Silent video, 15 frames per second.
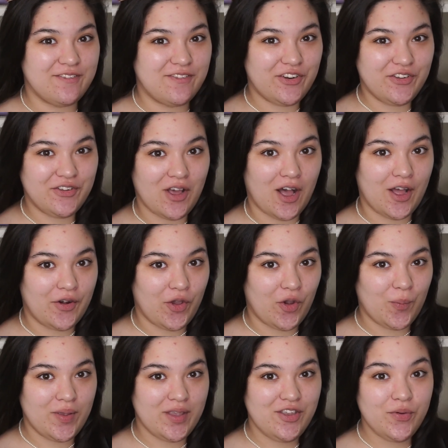If you do not
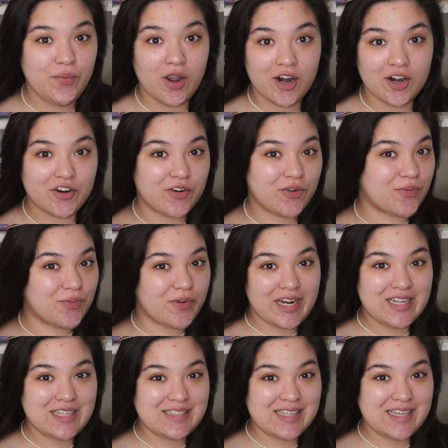know me, you are
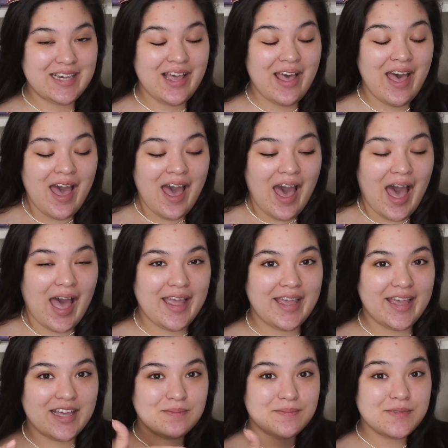crazy. I
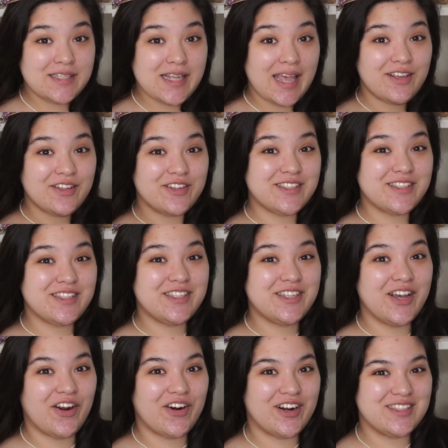am
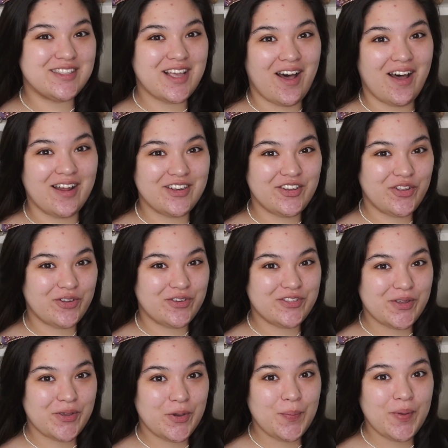TanglesInTiaras on
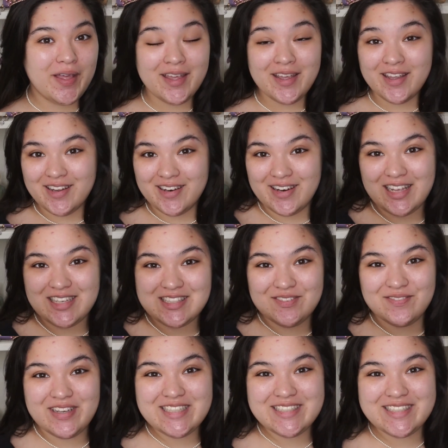YouTube. Nice to
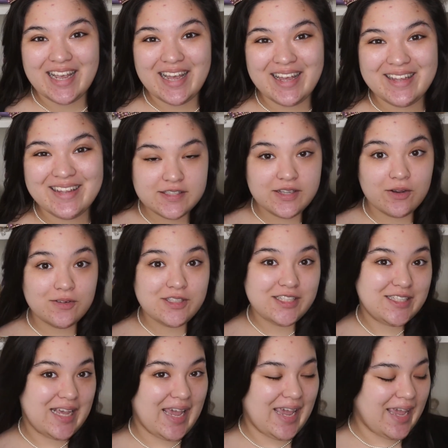meet ya. So
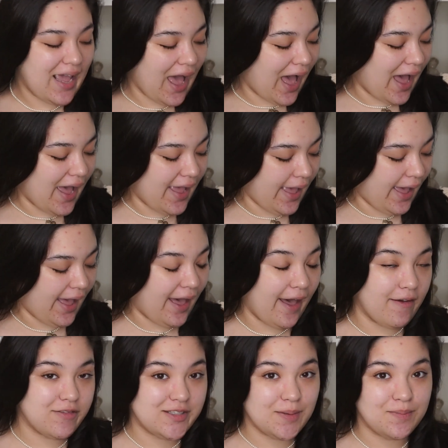today I
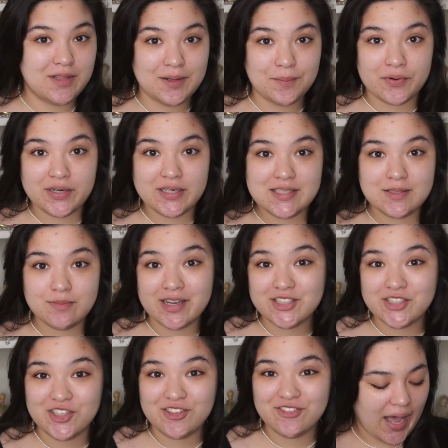have something pretty
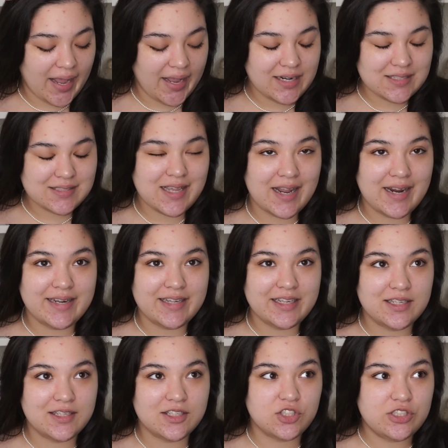special. I
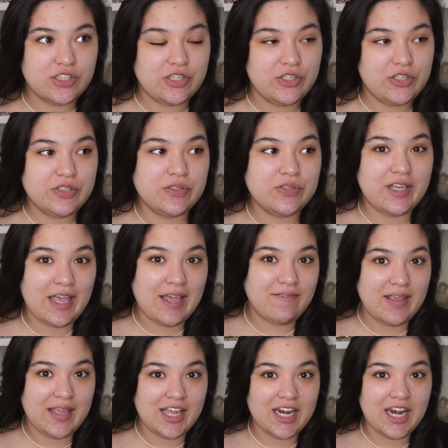decided to give
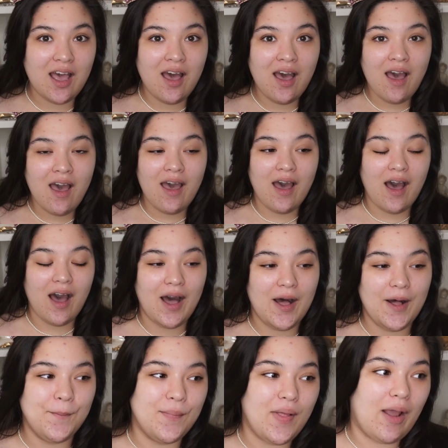in.
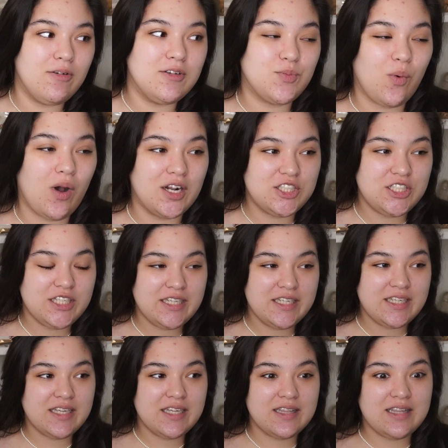I was
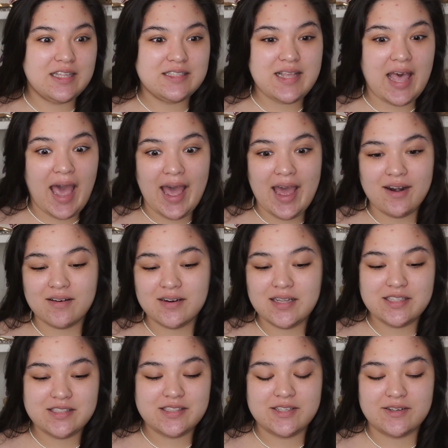watching this ad on
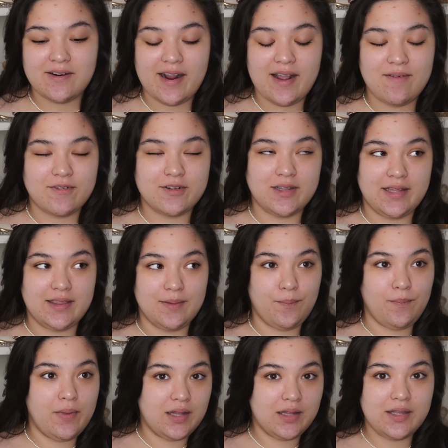Instagram for like the
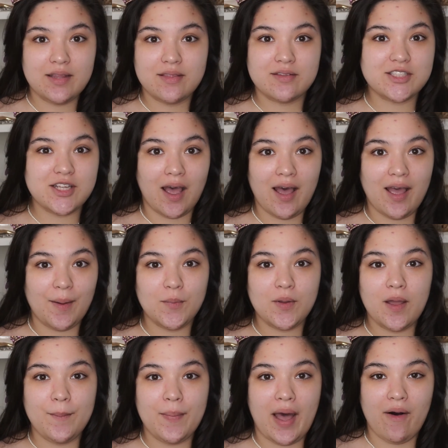millionth time
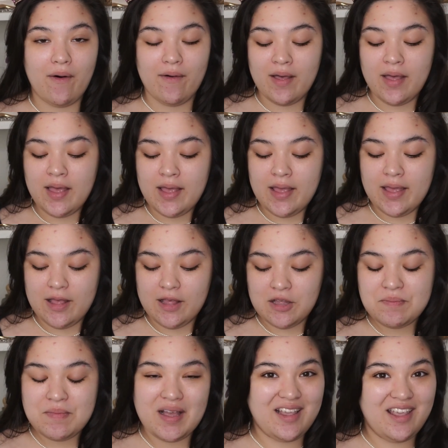about
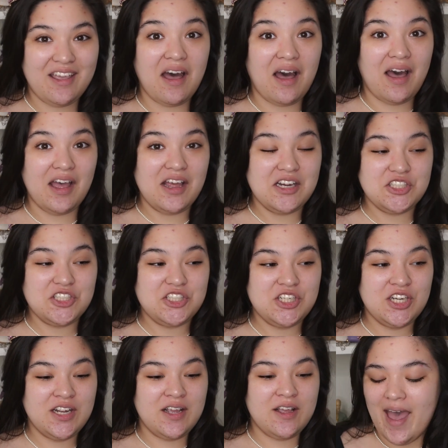
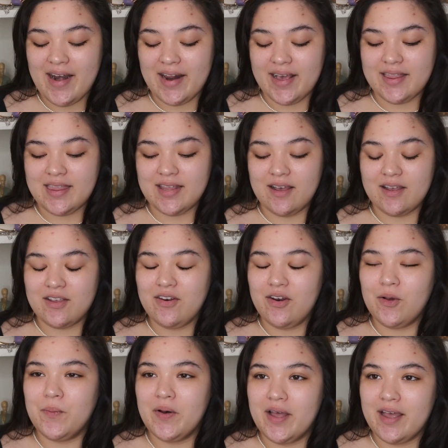MAKIAGE, and I thought, you
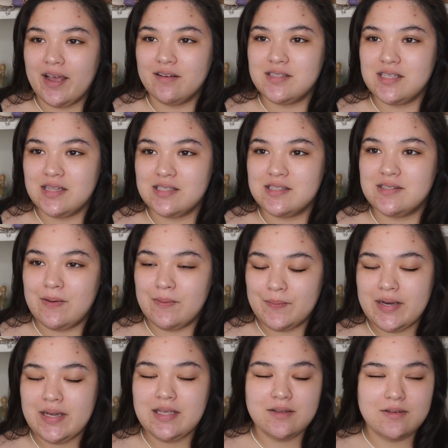know what, I've seen this so
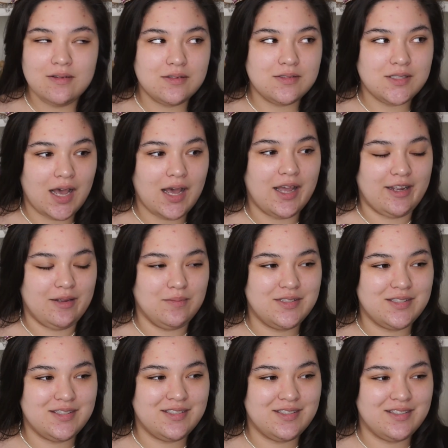many
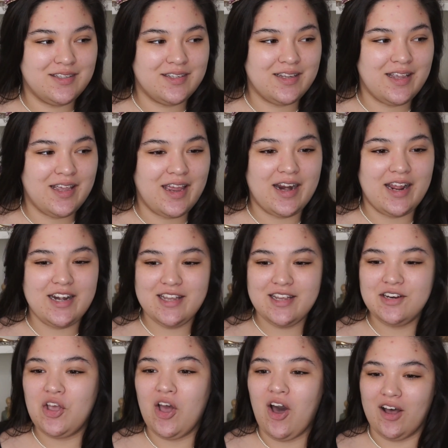times and I
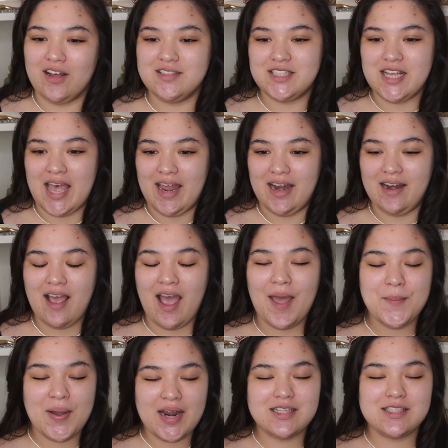need content. I
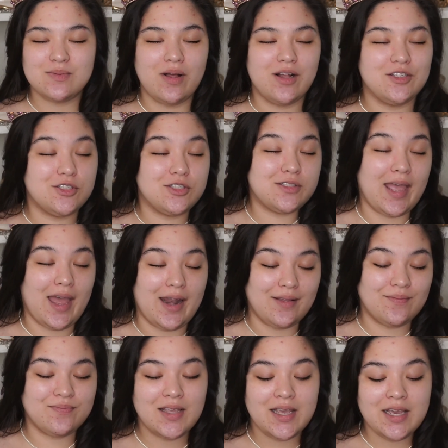might as well just get
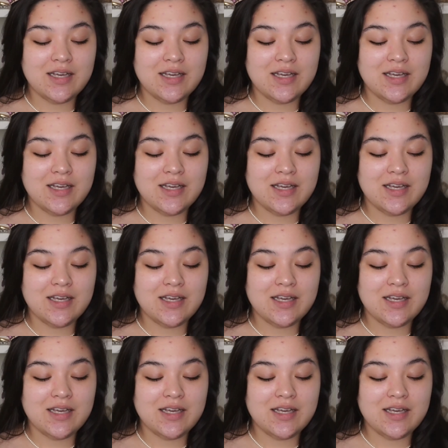it.